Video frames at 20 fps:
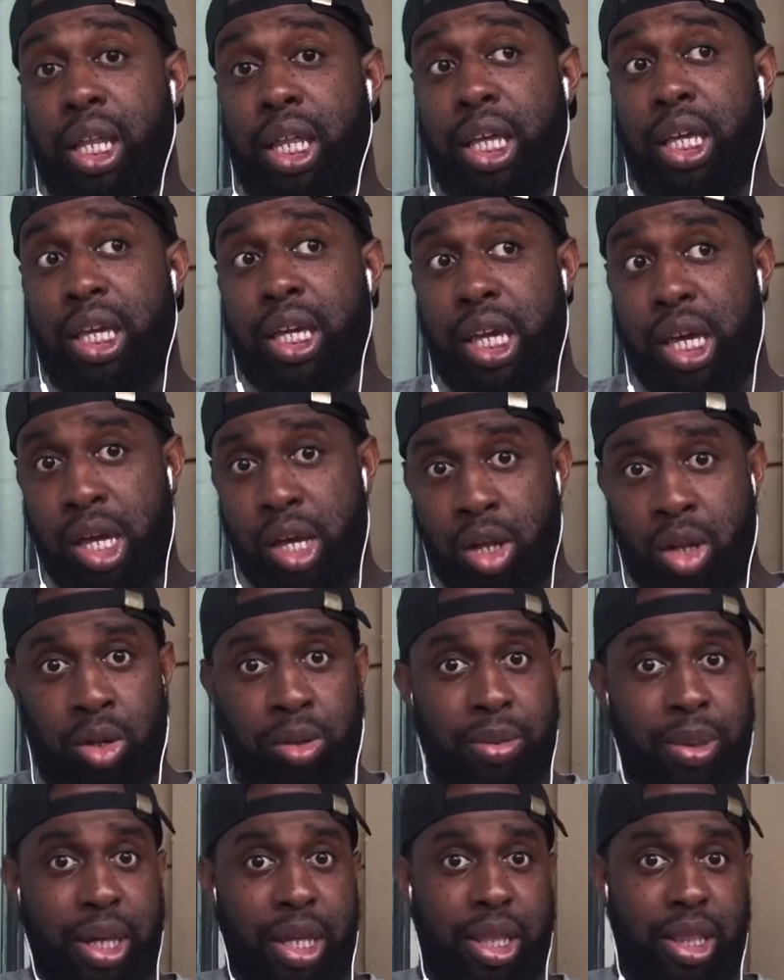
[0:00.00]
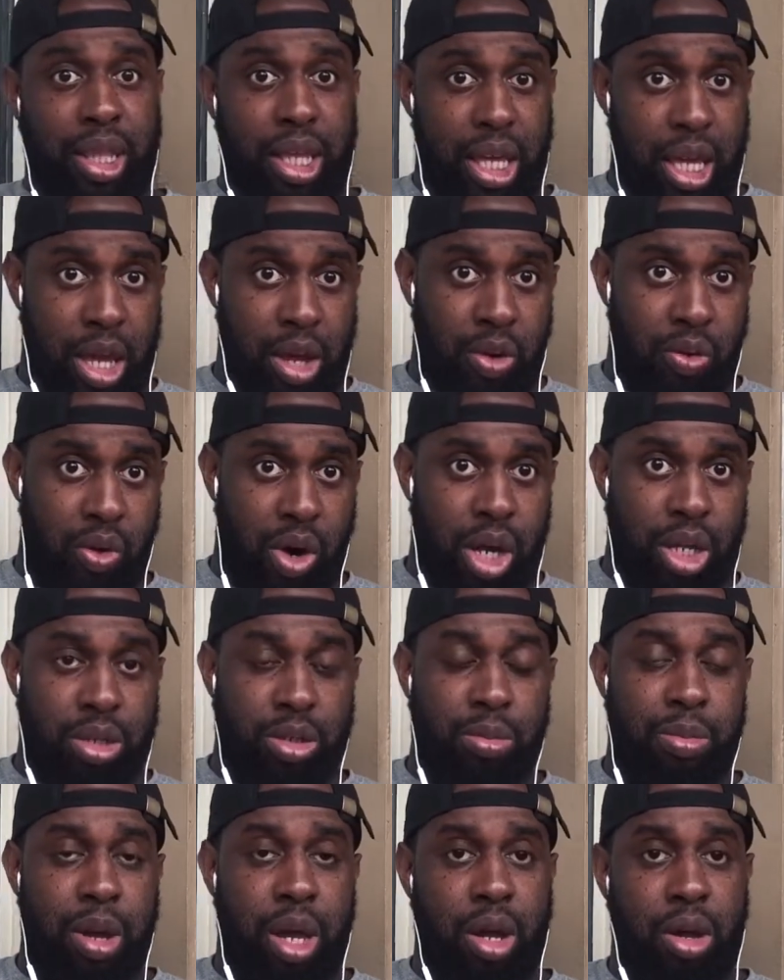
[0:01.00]
He kill them and then raise
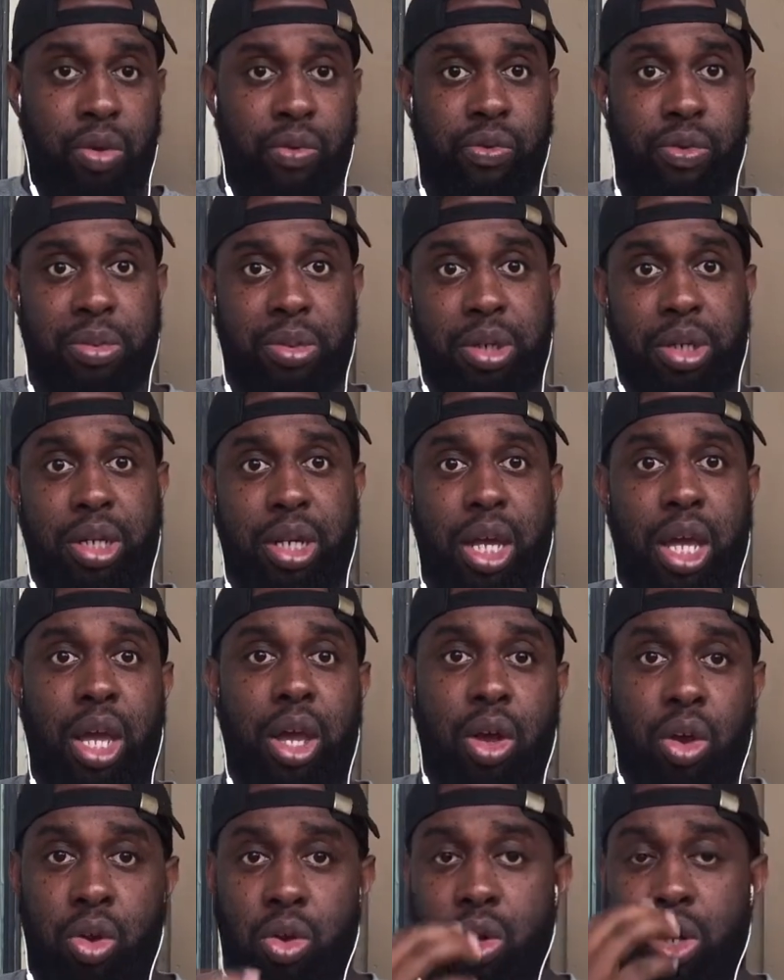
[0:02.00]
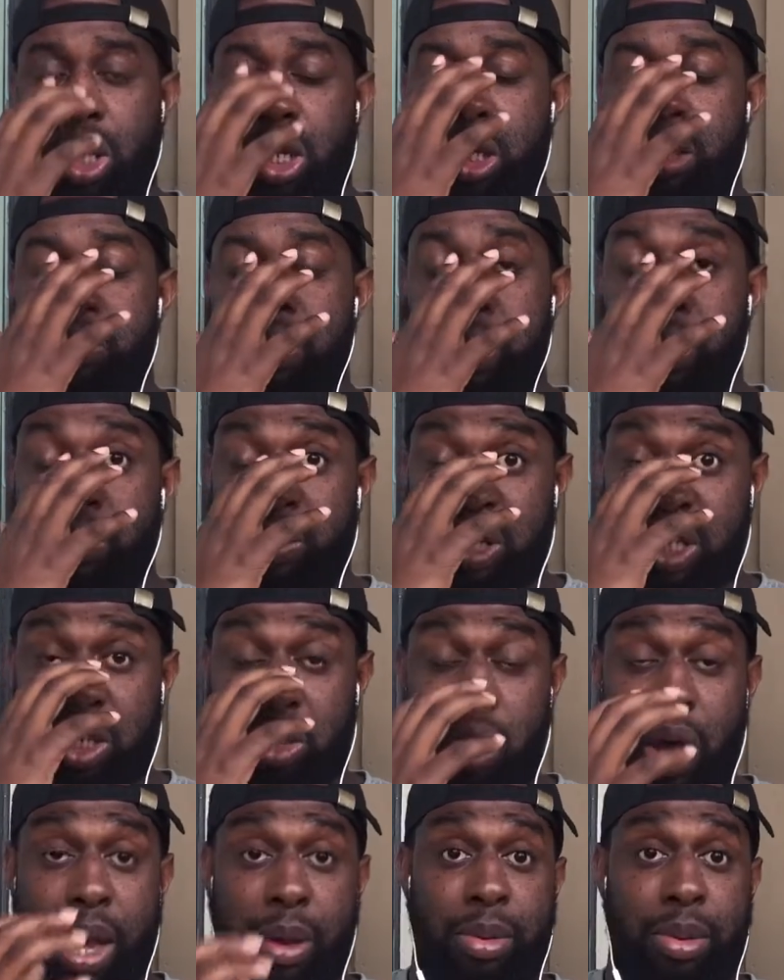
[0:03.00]
them back up from the dead. These people just
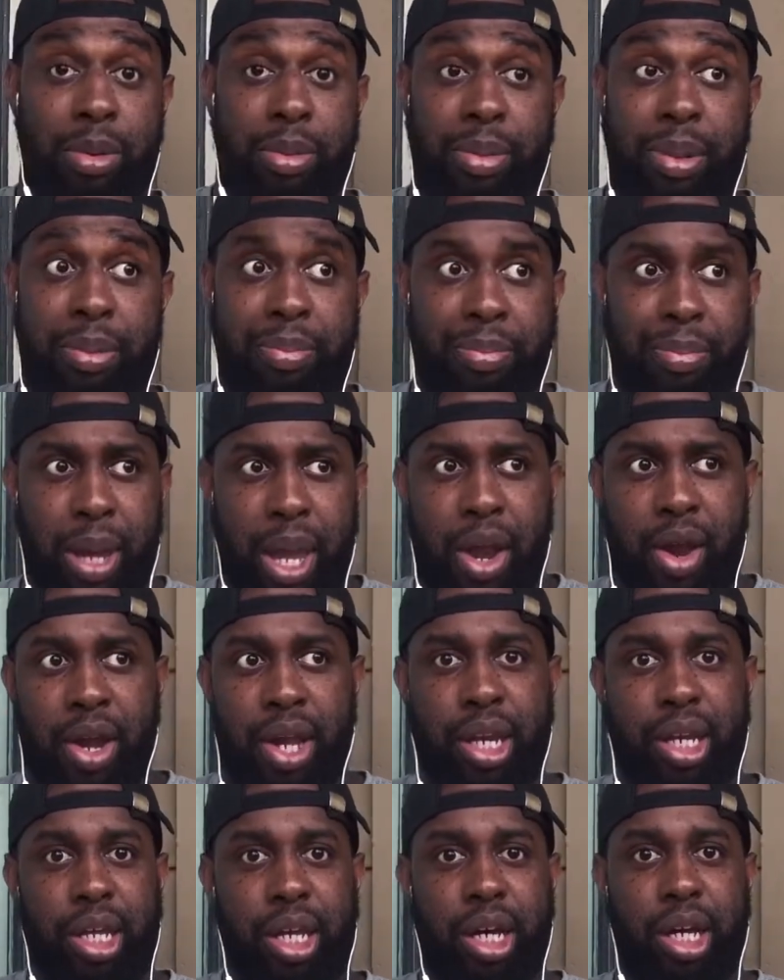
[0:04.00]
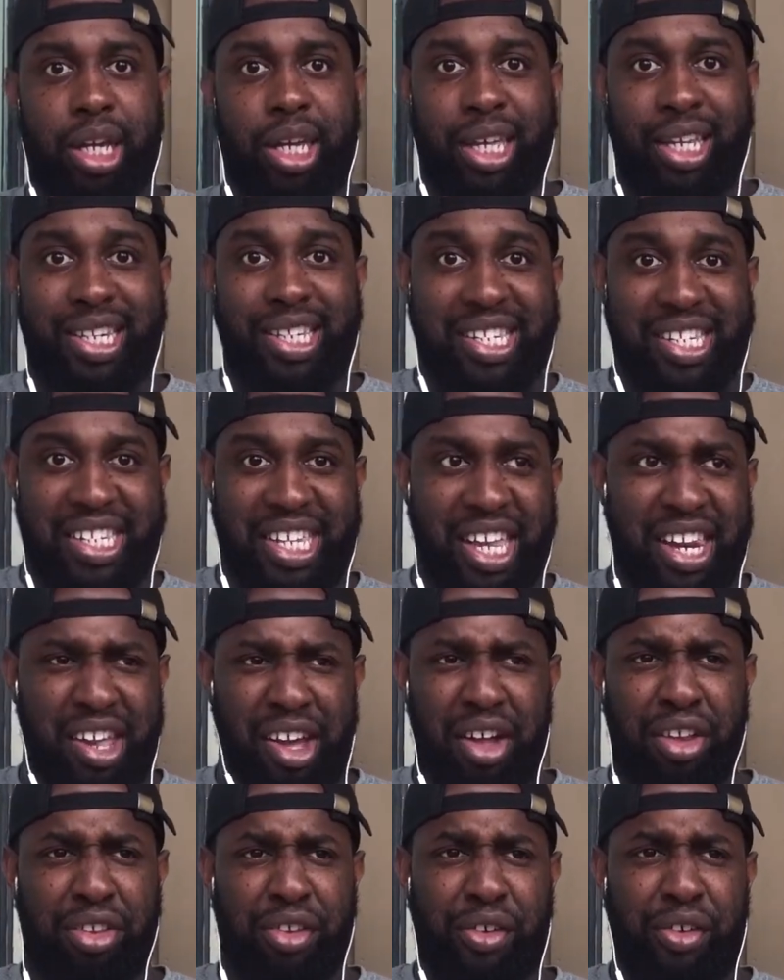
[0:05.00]
so happen to be buried in the city
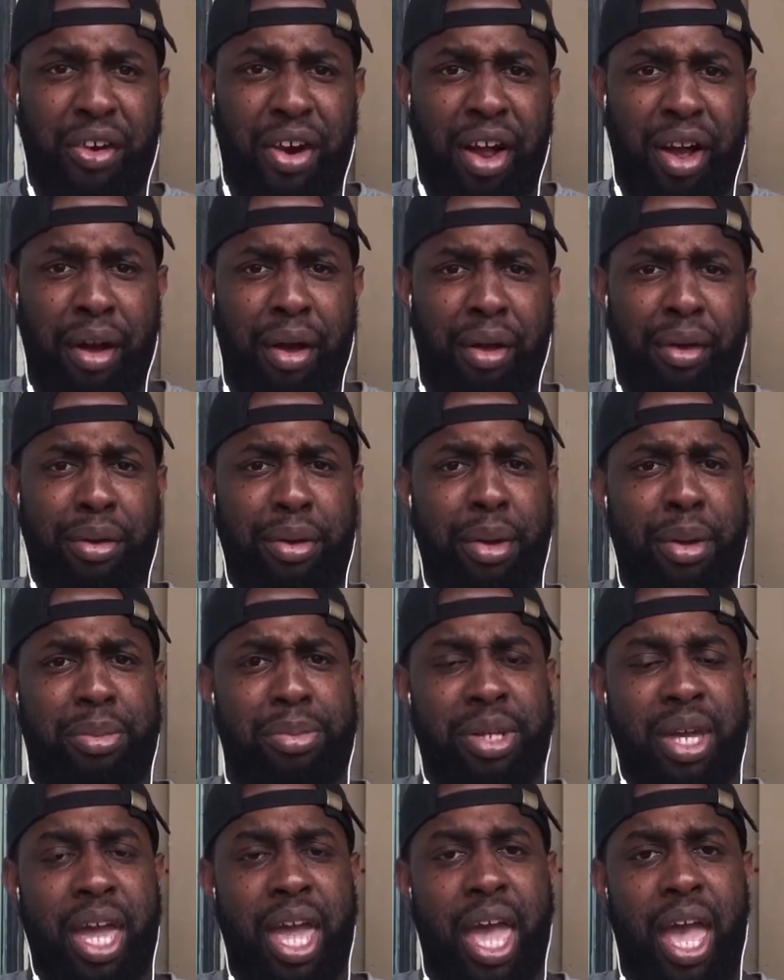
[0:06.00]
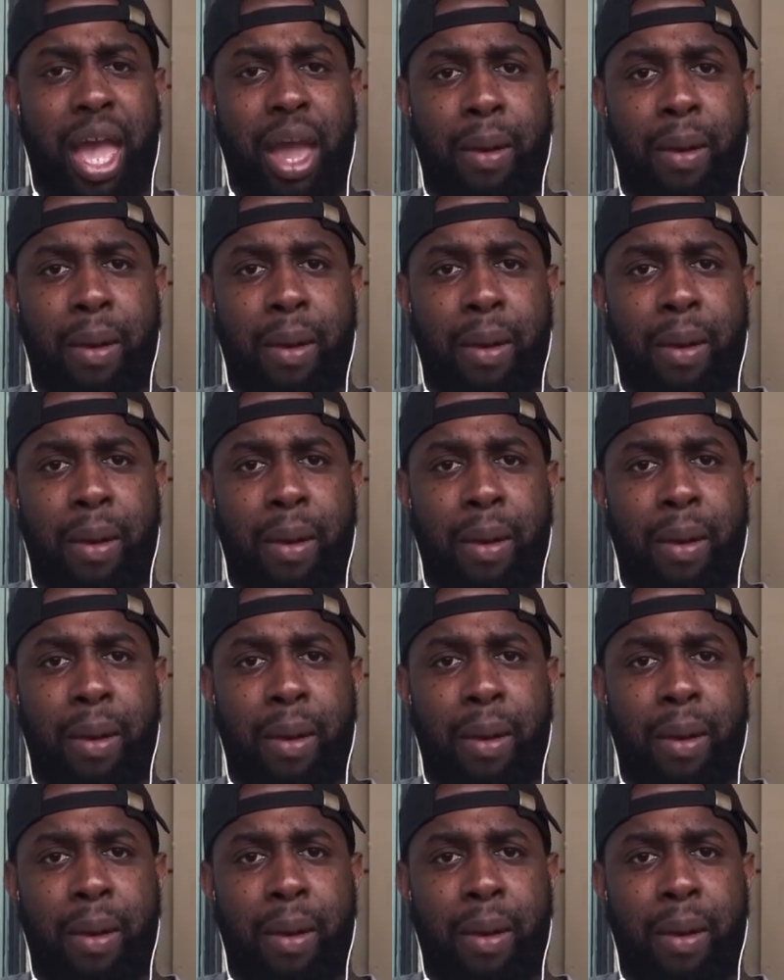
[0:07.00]
underground. You know what I'm saying?